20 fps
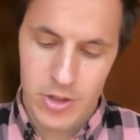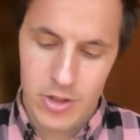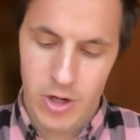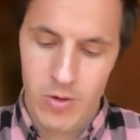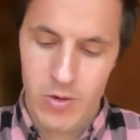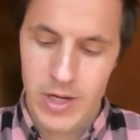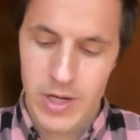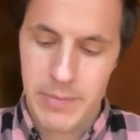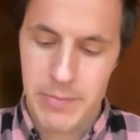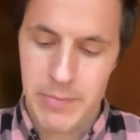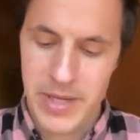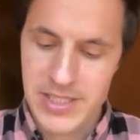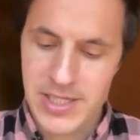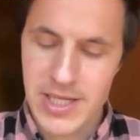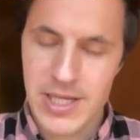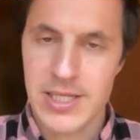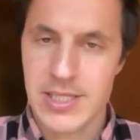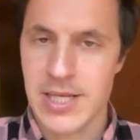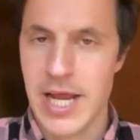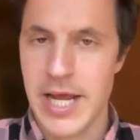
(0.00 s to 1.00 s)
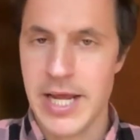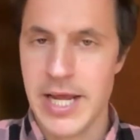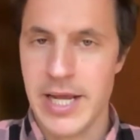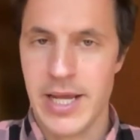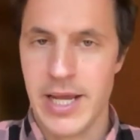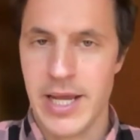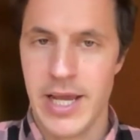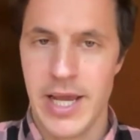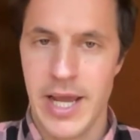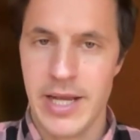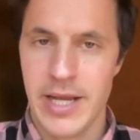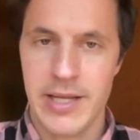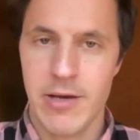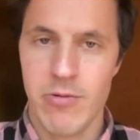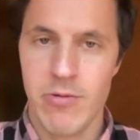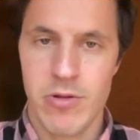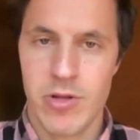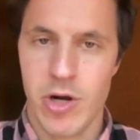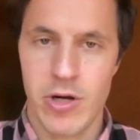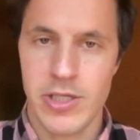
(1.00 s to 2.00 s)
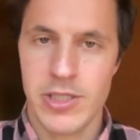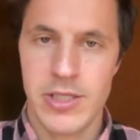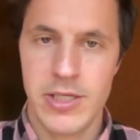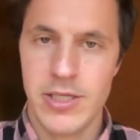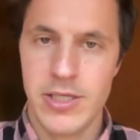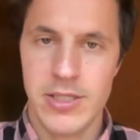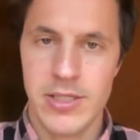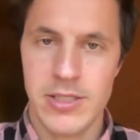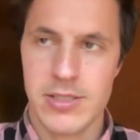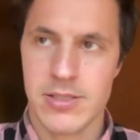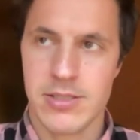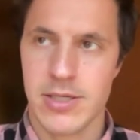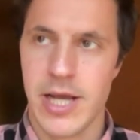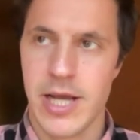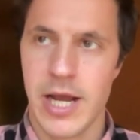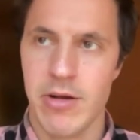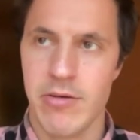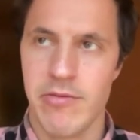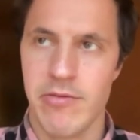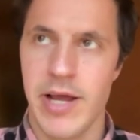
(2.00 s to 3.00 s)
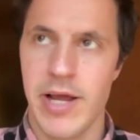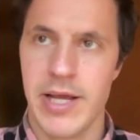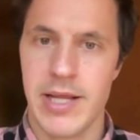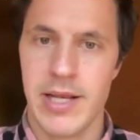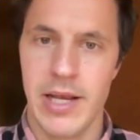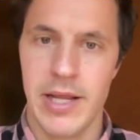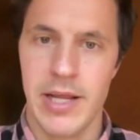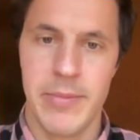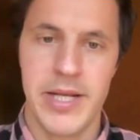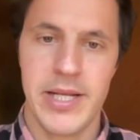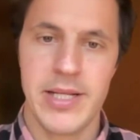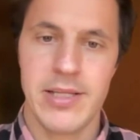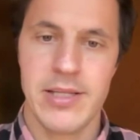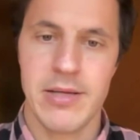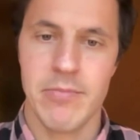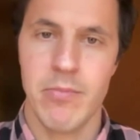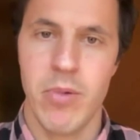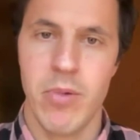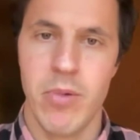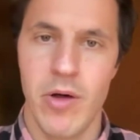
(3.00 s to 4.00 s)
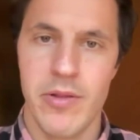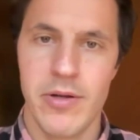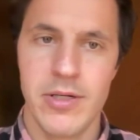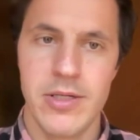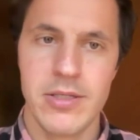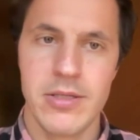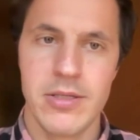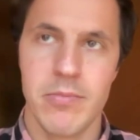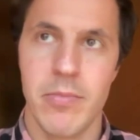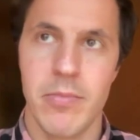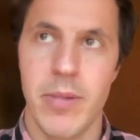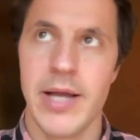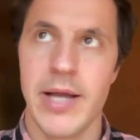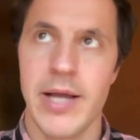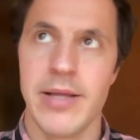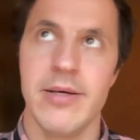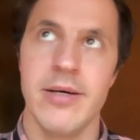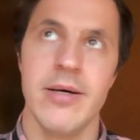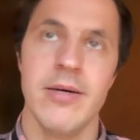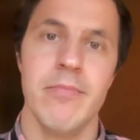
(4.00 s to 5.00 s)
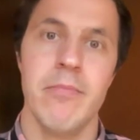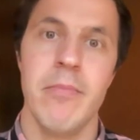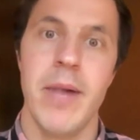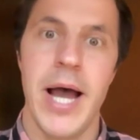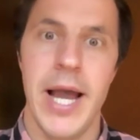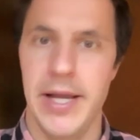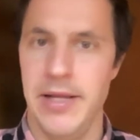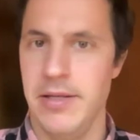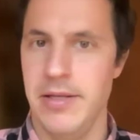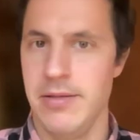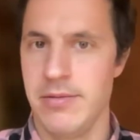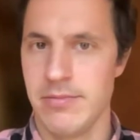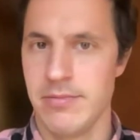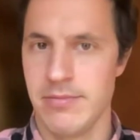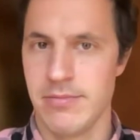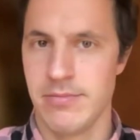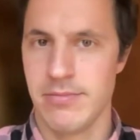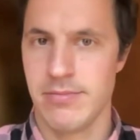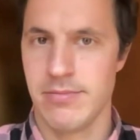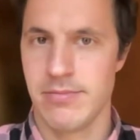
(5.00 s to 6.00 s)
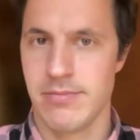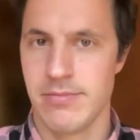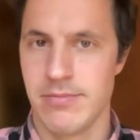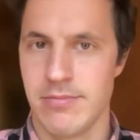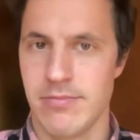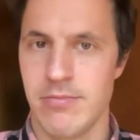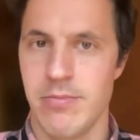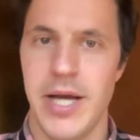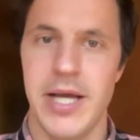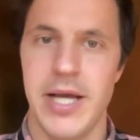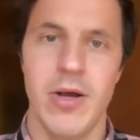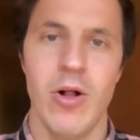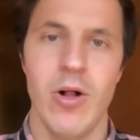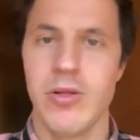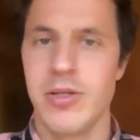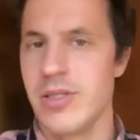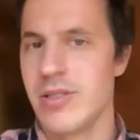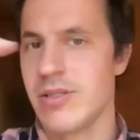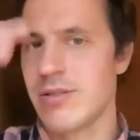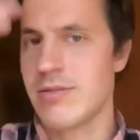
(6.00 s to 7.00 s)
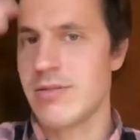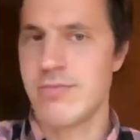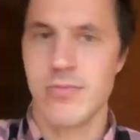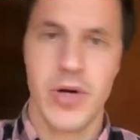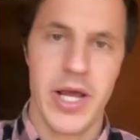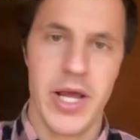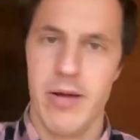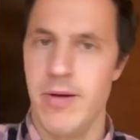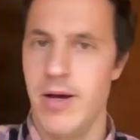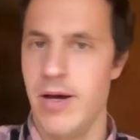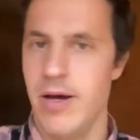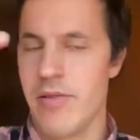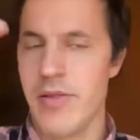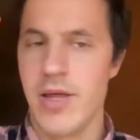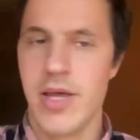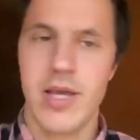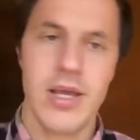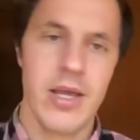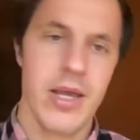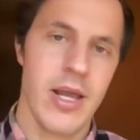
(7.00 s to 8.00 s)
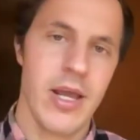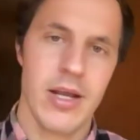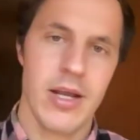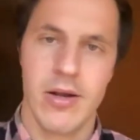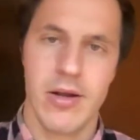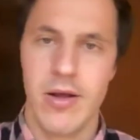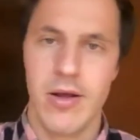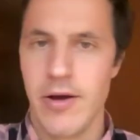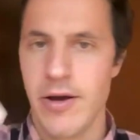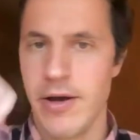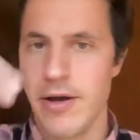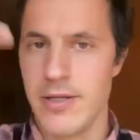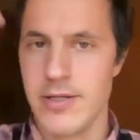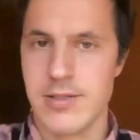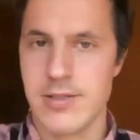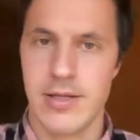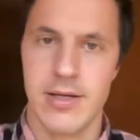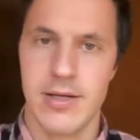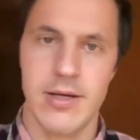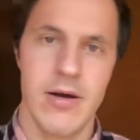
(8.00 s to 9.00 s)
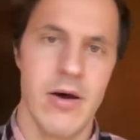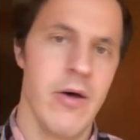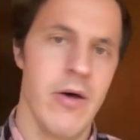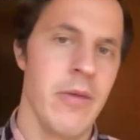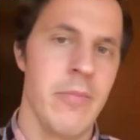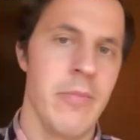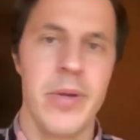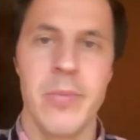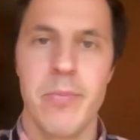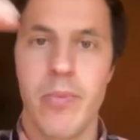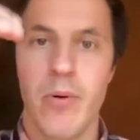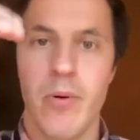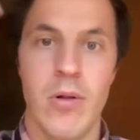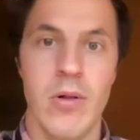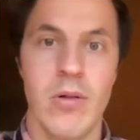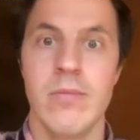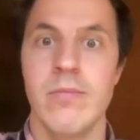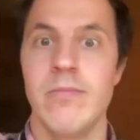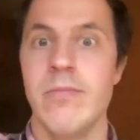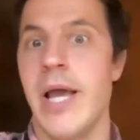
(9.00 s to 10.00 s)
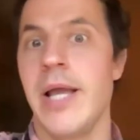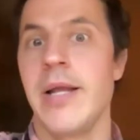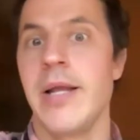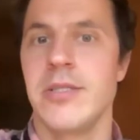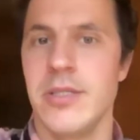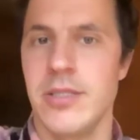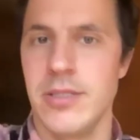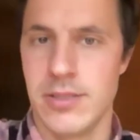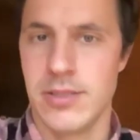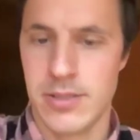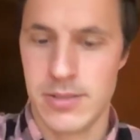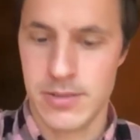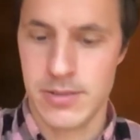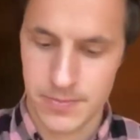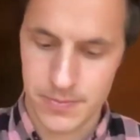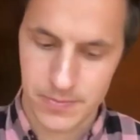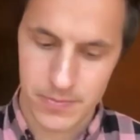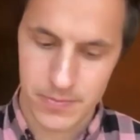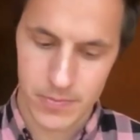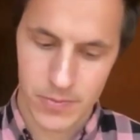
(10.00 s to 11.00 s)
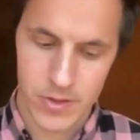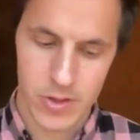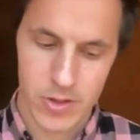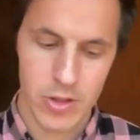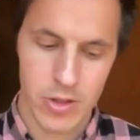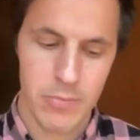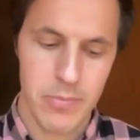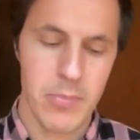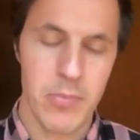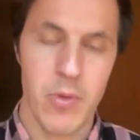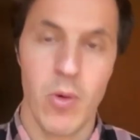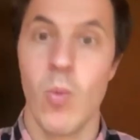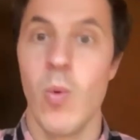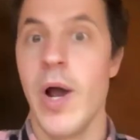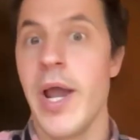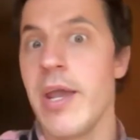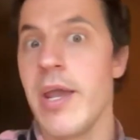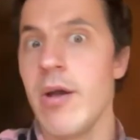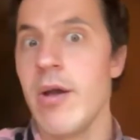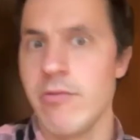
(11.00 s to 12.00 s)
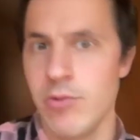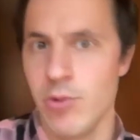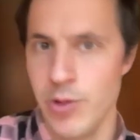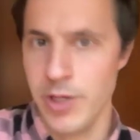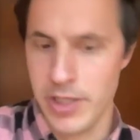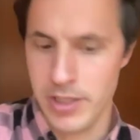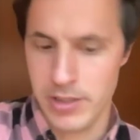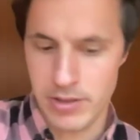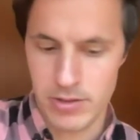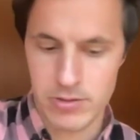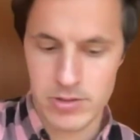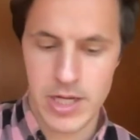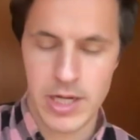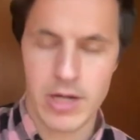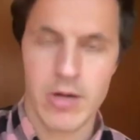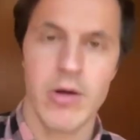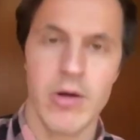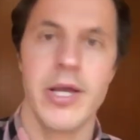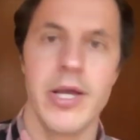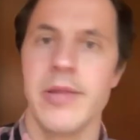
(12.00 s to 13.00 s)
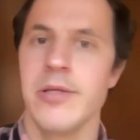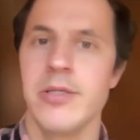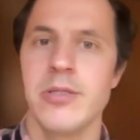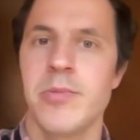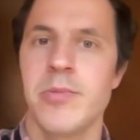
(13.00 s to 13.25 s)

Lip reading: like basically it's like any authority is kind of like limited and bothered by the mind, by all this whatever thinking, noise, other people energies, other people way of doing. It's like, oh yeah,